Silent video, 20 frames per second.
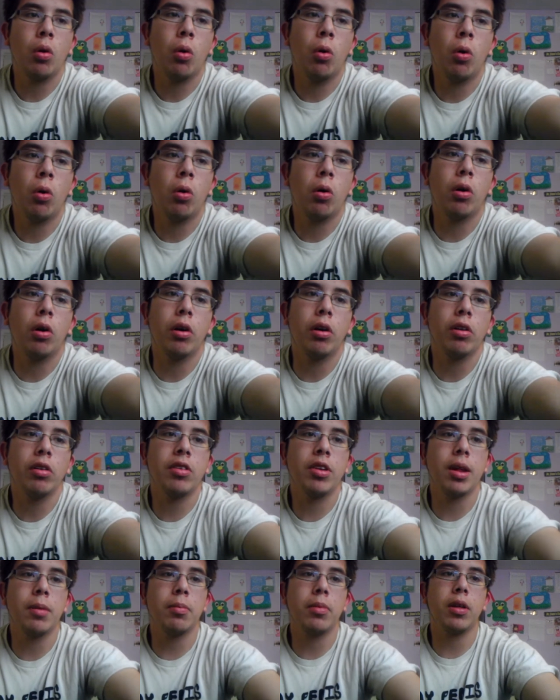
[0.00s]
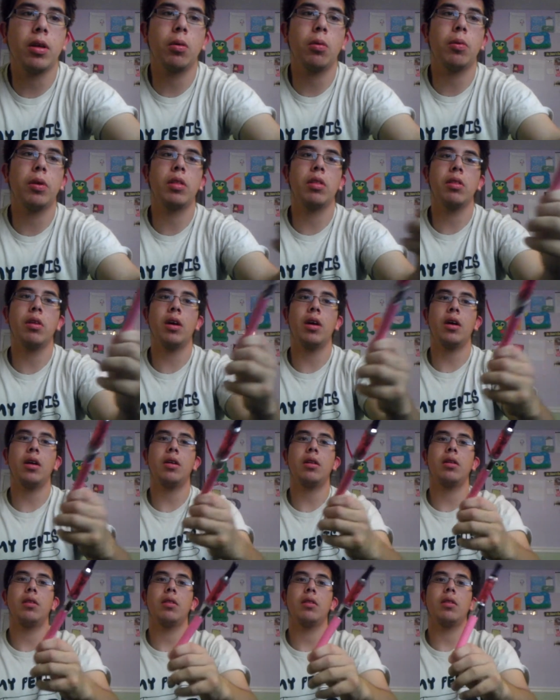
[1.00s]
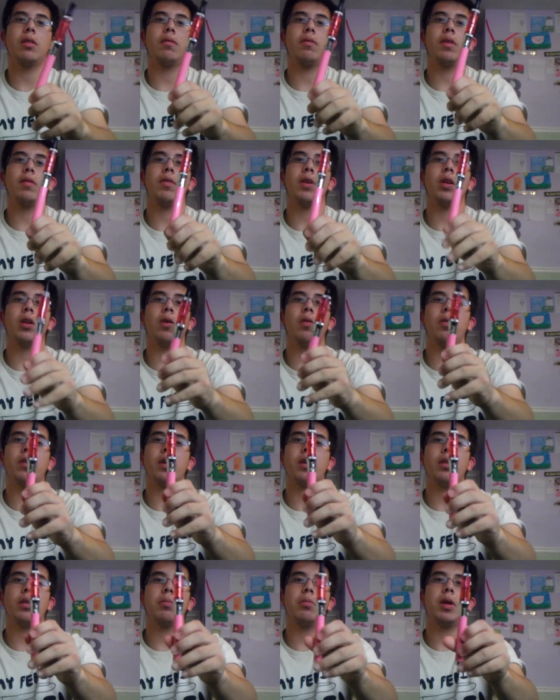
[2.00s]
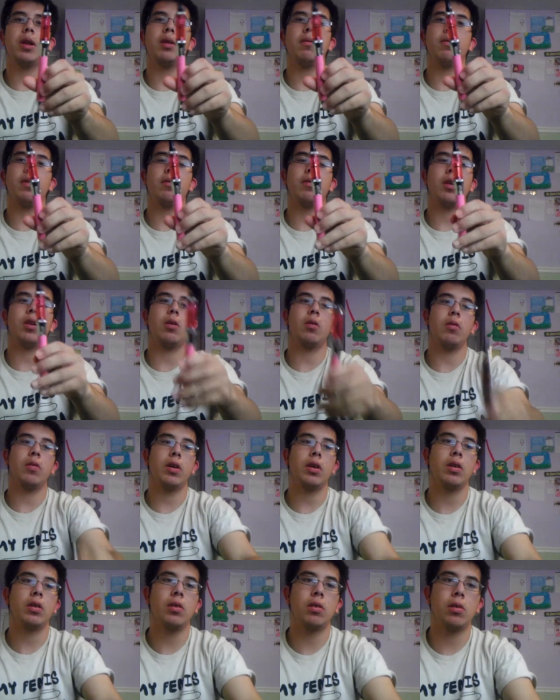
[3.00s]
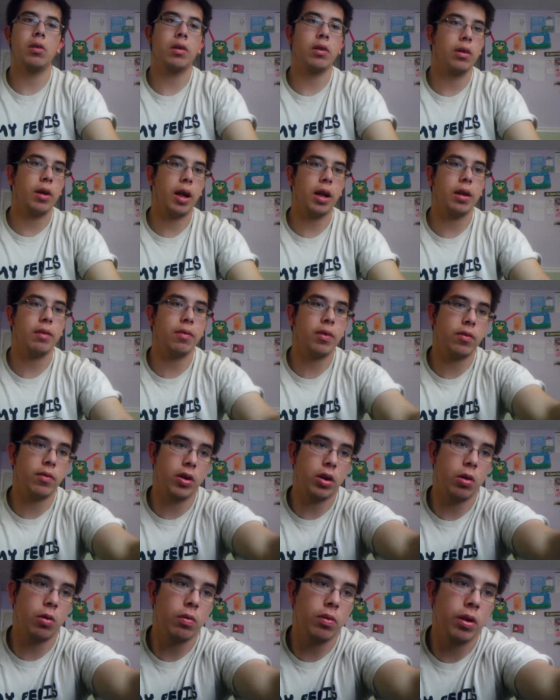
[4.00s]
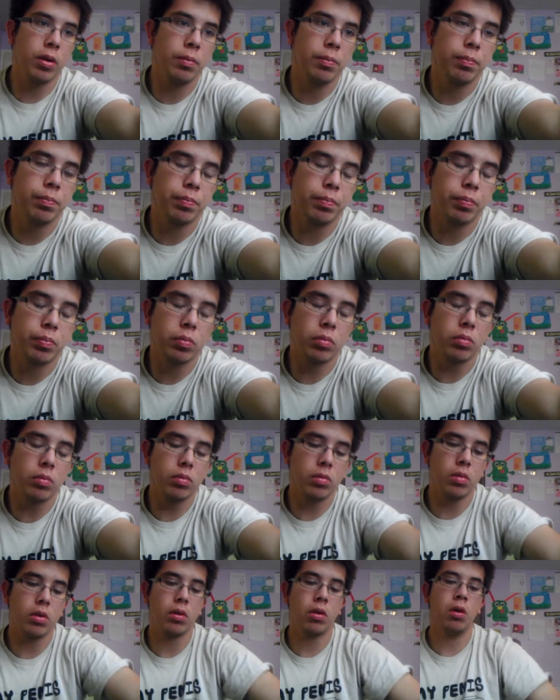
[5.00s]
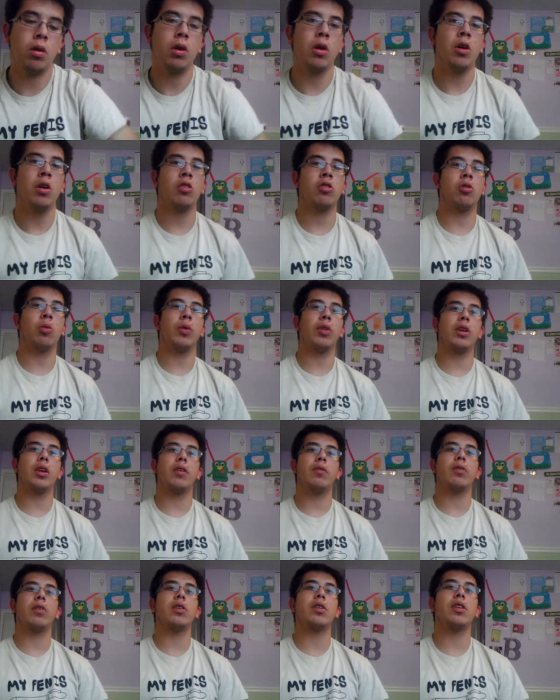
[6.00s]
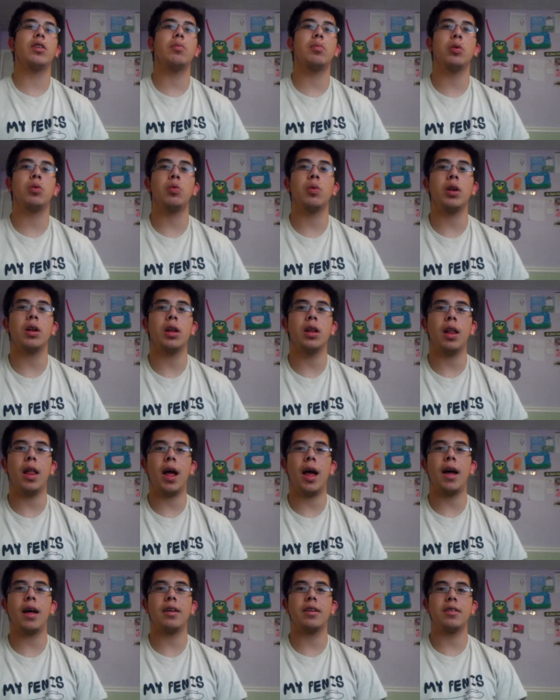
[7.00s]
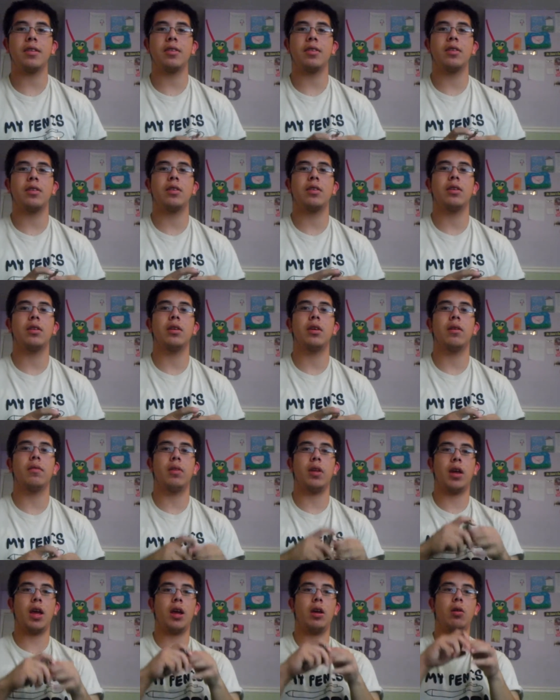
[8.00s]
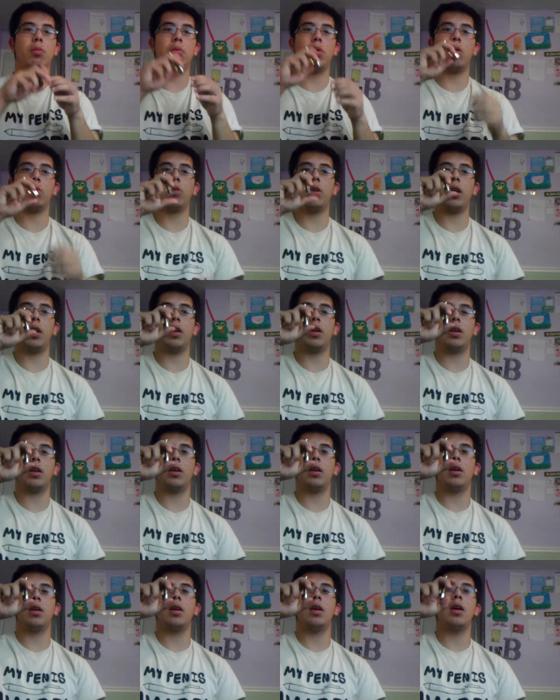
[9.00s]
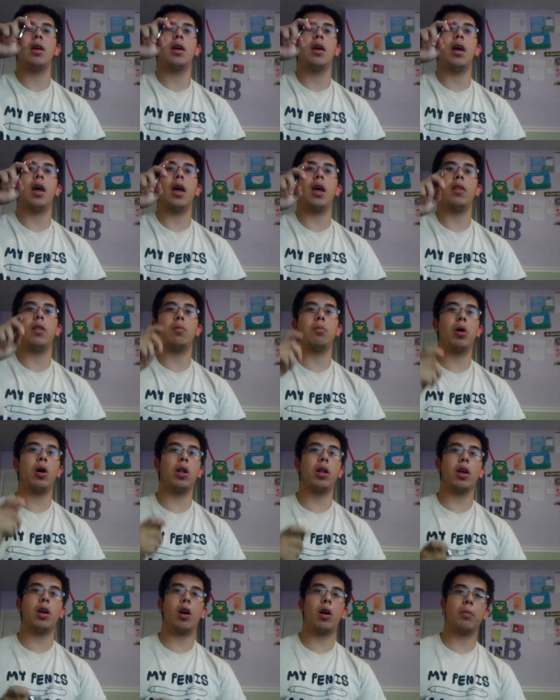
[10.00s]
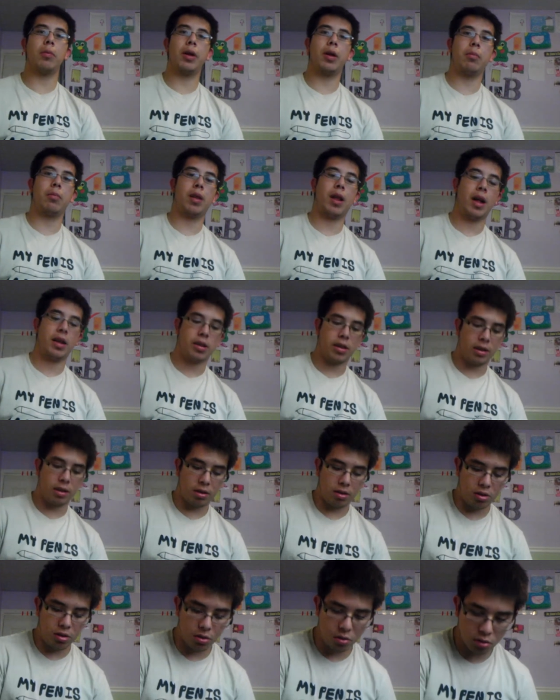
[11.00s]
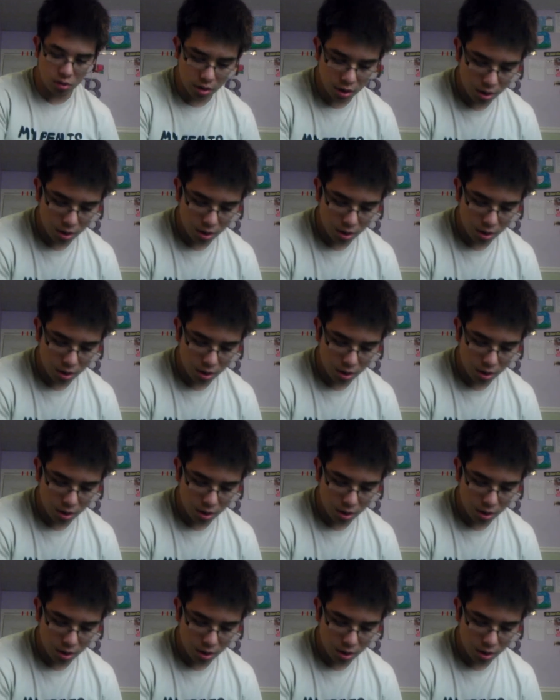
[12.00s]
or same thing with the Vivi Nova, the mini Vivi Nova, or any Vivi Nova. So what the difference is between glass of the Kanger Protank and the polycarbonate plastic used